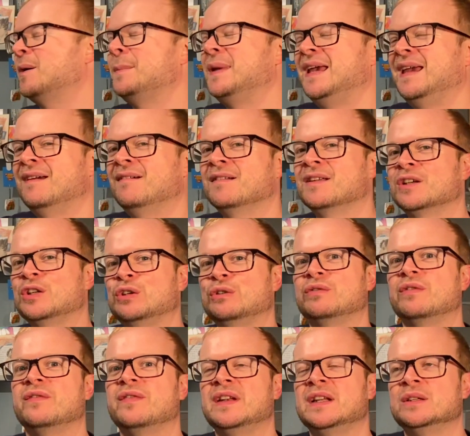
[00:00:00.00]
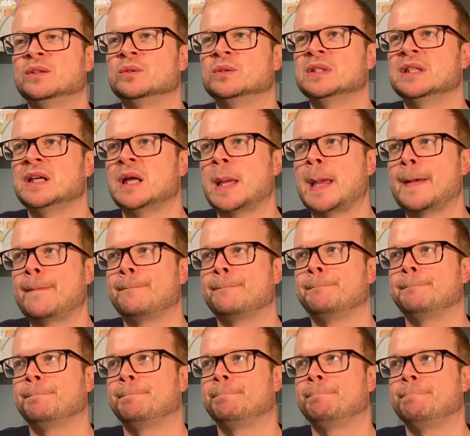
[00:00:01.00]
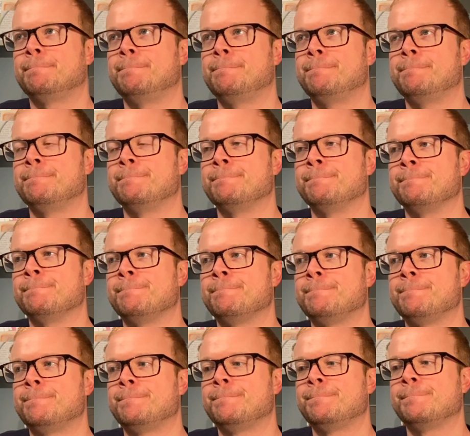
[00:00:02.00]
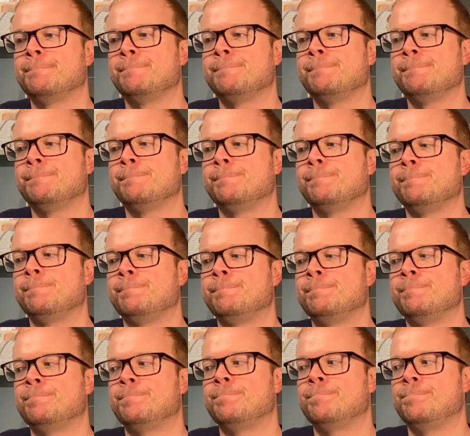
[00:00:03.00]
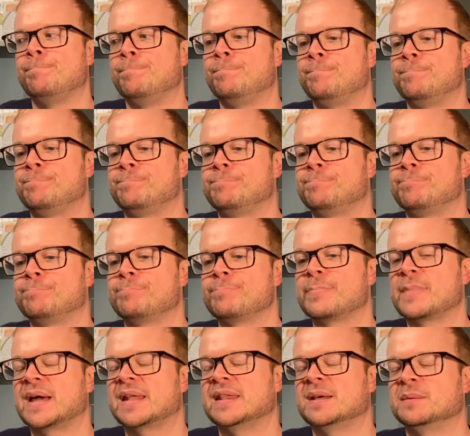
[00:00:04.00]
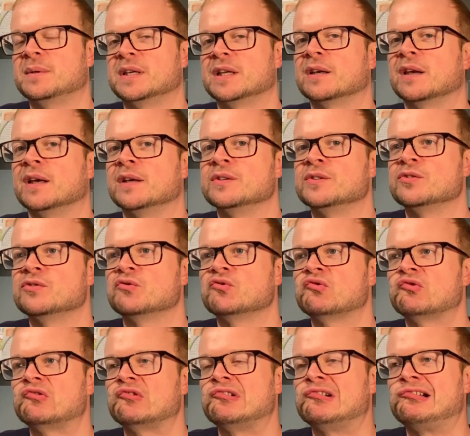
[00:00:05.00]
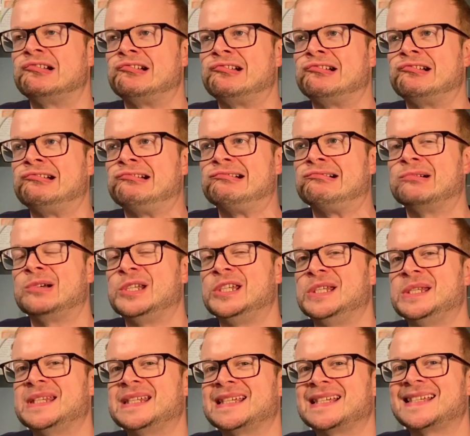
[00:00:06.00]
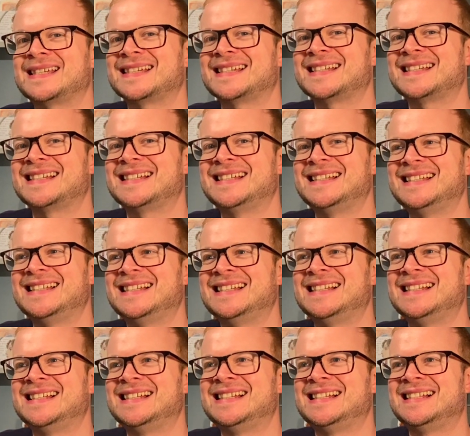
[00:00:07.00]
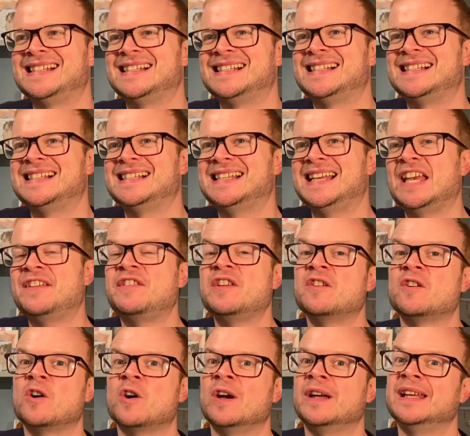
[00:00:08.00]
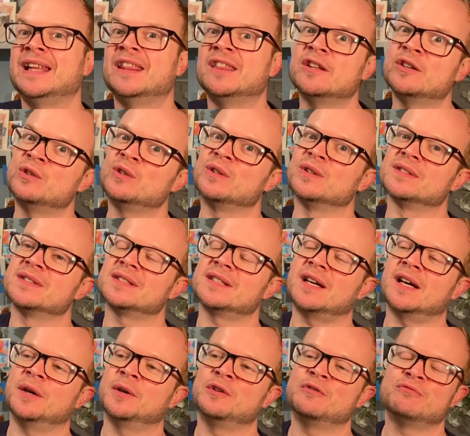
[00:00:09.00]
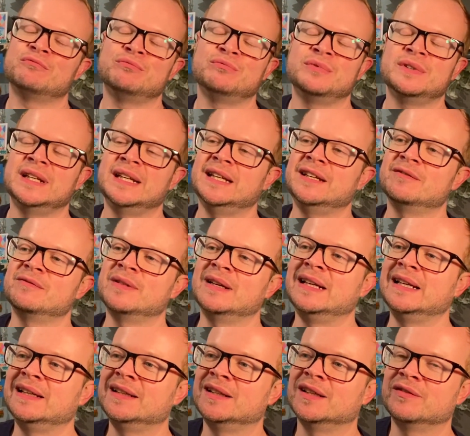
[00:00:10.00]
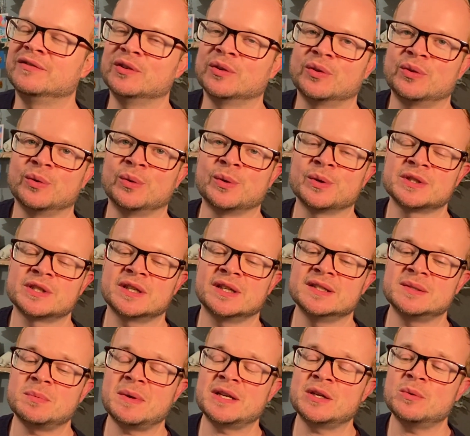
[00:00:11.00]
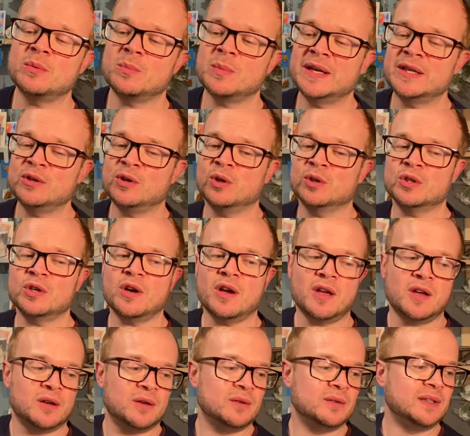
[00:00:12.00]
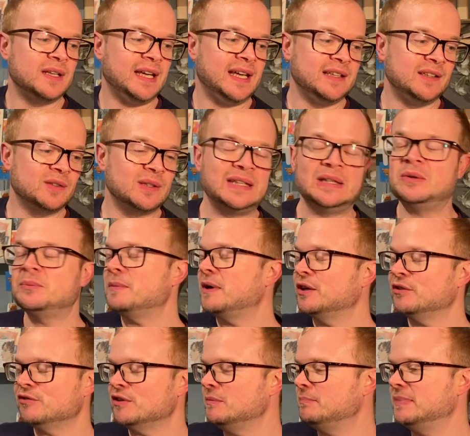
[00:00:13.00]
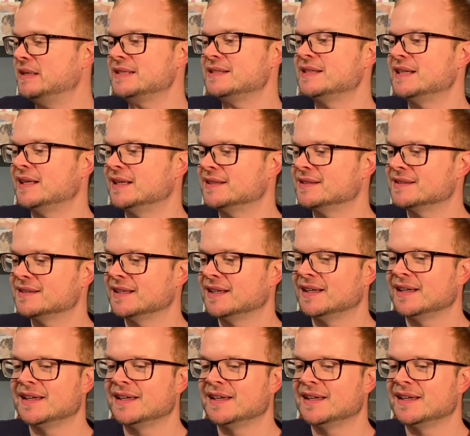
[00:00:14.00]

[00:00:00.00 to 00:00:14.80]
here and I could fulfill an order. I think we're gonna close. What do you think? If you've got any thoughts, I would really, really love your thoughts, because when you're on your own in your little micro business,